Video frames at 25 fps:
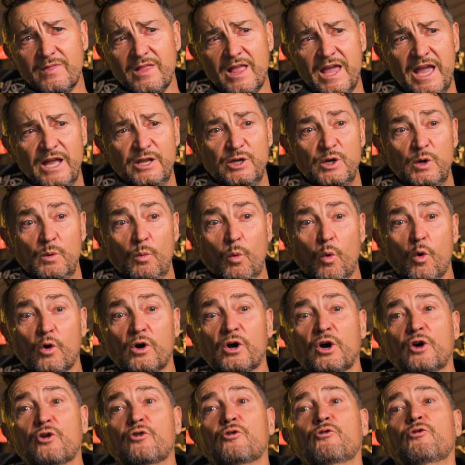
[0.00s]
and you walk
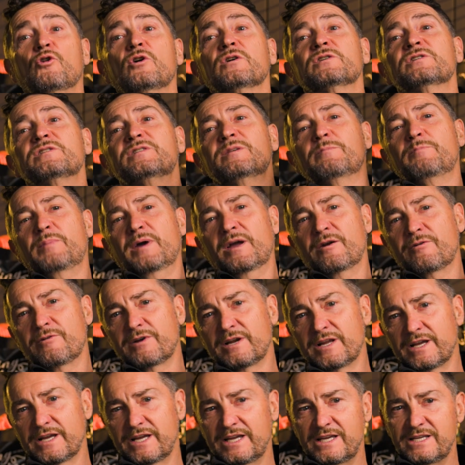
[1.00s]
across the
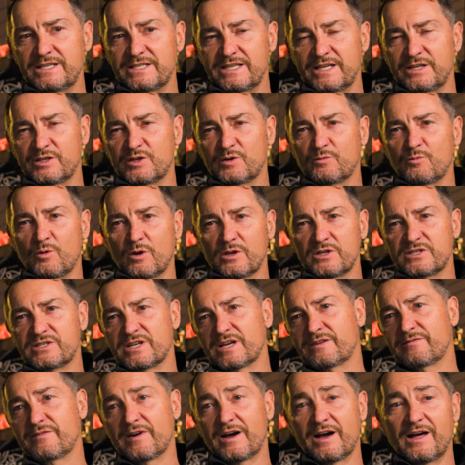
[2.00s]
Pyrenees into
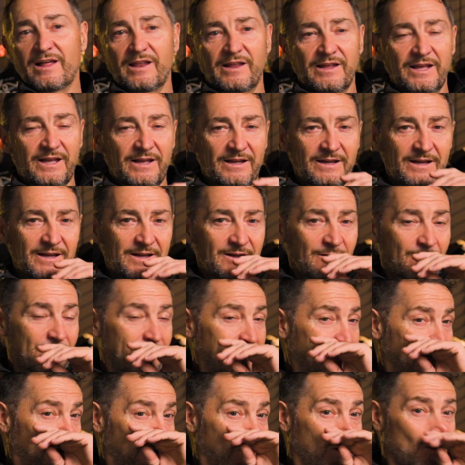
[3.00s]
Roncesvalles
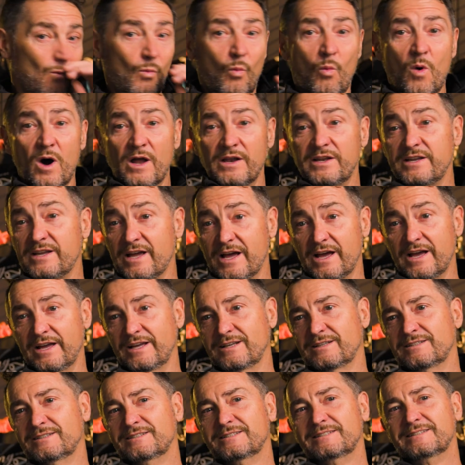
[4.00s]
on one day,